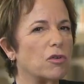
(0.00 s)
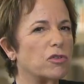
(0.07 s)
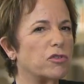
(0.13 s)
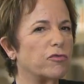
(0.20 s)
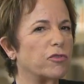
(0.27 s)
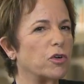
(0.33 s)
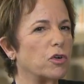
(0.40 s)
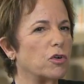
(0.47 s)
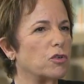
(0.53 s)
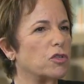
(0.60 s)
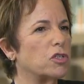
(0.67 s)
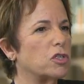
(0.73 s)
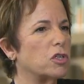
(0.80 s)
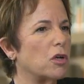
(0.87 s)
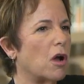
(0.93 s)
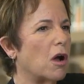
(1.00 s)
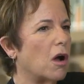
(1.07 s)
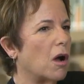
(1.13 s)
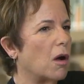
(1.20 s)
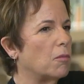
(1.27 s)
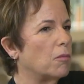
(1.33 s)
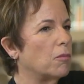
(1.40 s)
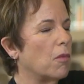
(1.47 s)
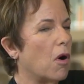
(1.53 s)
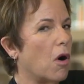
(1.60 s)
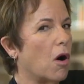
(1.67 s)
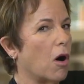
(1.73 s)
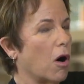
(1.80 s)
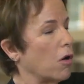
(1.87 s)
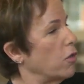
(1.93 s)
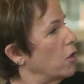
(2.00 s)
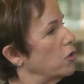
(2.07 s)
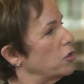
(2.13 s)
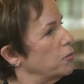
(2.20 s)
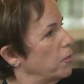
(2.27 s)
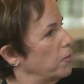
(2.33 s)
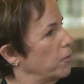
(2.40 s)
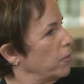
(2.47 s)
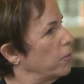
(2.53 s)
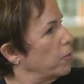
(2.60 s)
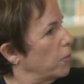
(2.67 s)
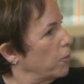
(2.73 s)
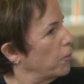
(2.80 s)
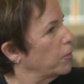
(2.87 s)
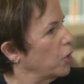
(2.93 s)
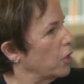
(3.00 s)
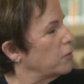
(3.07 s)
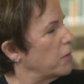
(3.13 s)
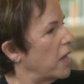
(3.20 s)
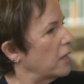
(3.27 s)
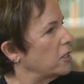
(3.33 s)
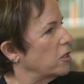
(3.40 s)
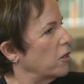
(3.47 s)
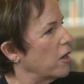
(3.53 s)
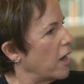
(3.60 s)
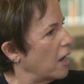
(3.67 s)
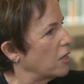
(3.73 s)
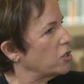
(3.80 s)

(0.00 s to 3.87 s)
those foods, are those good bacteria